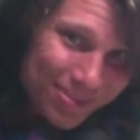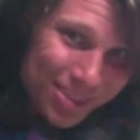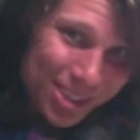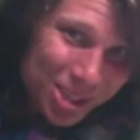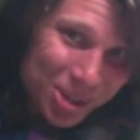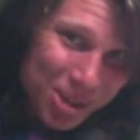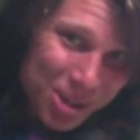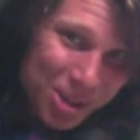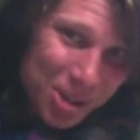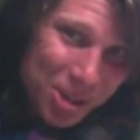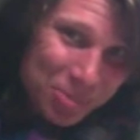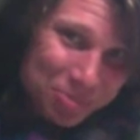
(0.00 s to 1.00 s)
All right.
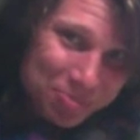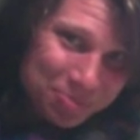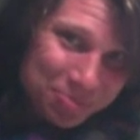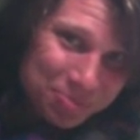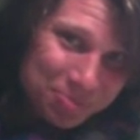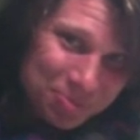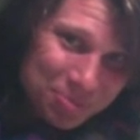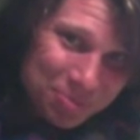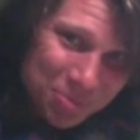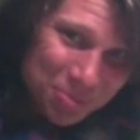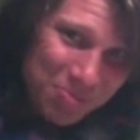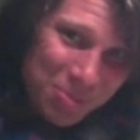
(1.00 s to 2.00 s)

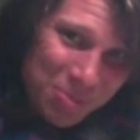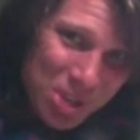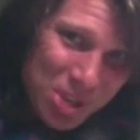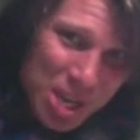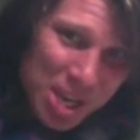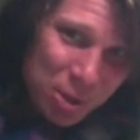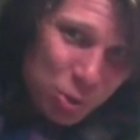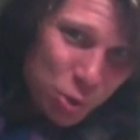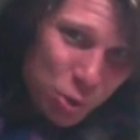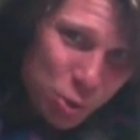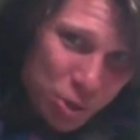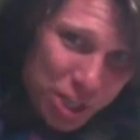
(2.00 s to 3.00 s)
The 8 core
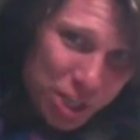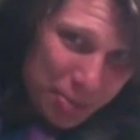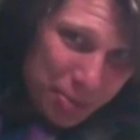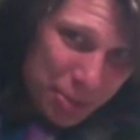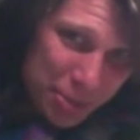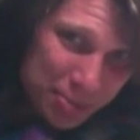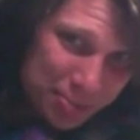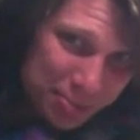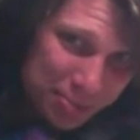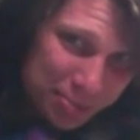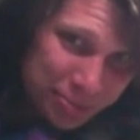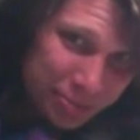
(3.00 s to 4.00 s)
steps,
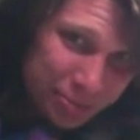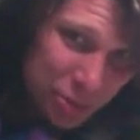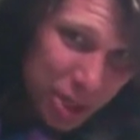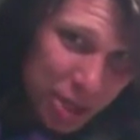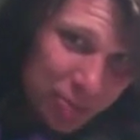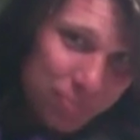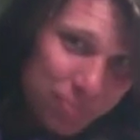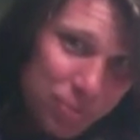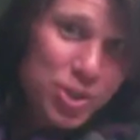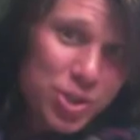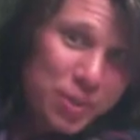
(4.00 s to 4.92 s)
right? This is good.